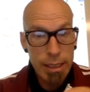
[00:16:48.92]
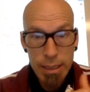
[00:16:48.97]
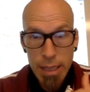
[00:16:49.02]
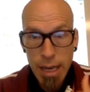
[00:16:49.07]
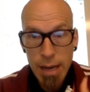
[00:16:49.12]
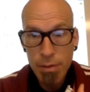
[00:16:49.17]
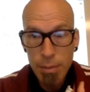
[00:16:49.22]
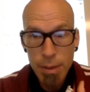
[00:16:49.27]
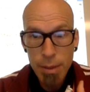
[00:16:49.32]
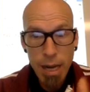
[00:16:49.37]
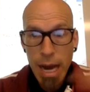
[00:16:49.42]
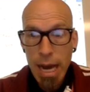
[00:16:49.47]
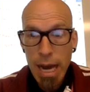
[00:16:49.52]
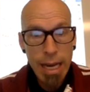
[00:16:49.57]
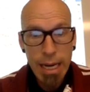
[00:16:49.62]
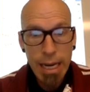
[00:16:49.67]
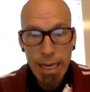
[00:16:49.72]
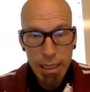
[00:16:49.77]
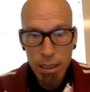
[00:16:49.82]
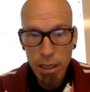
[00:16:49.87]
time for me. I
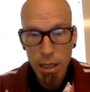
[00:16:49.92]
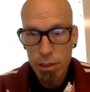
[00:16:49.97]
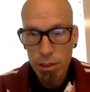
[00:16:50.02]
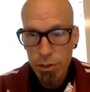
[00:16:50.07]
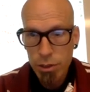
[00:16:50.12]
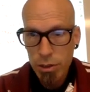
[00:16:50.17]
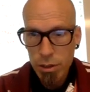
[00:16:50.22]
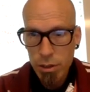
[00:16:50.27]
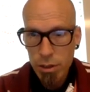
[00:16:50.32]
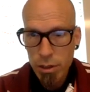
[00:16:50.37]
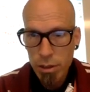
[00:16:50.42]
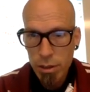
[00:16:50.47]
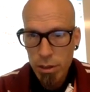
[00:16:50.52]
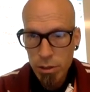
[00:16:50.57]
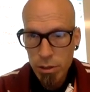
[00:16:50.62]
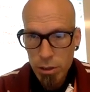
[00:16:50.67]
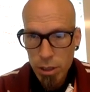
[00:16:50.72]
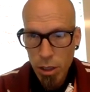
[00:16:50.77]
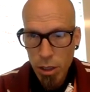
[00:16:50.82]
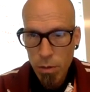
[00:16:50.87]
got to eat lunch.
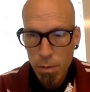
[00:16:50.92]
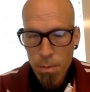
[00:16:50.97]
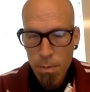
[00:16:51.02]
So